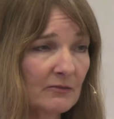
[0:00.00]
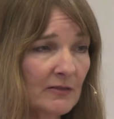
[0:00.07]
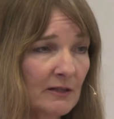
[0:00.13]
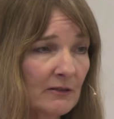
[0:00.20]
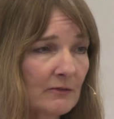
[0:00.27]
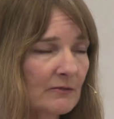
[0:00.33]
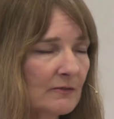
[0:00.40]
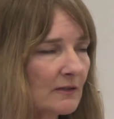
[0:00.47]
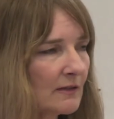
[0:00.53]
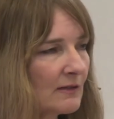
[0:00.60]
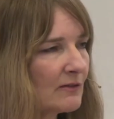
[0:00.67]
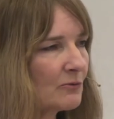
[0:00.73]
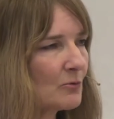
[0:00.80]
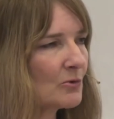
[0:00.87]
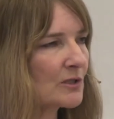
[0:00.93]
fear
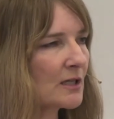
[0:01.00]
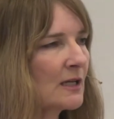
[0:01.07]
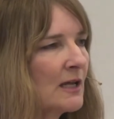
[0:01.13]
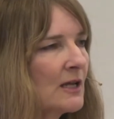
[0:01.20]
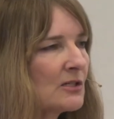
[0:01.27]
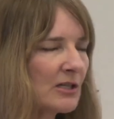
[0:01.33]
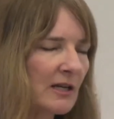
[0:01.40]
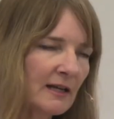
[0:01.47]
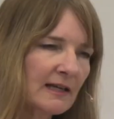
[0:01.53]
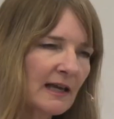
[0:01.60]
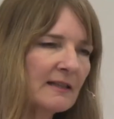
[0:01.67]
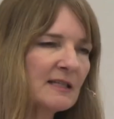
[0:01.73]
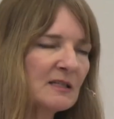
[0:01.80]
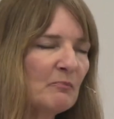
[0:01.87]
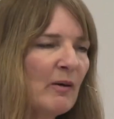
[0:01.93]
of water, she said, "I
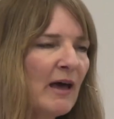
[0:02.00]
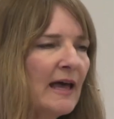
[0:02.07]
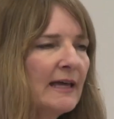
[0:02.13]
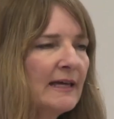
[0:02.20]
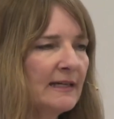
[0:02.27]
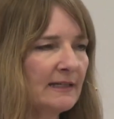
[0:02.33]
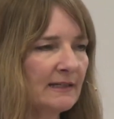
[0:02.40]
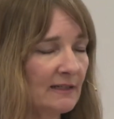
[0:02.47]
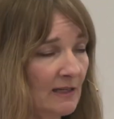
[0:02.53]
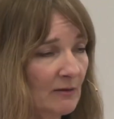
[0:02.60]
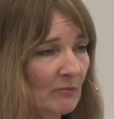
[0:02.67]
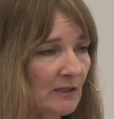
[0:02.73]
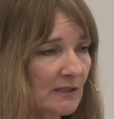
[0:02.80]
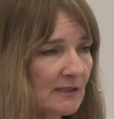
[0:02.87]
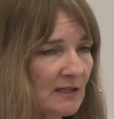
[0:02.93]
get this pain
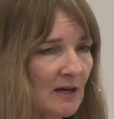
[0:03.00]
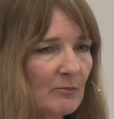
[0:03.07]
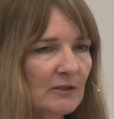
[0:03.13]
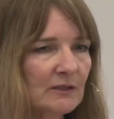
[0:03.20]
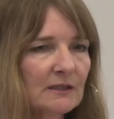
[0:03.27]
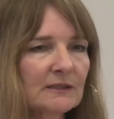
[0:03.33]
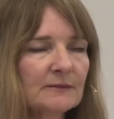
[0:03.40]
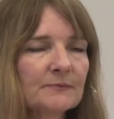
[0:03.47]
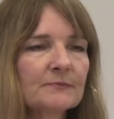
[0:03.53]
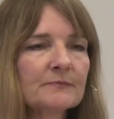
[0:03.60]
in my stomach."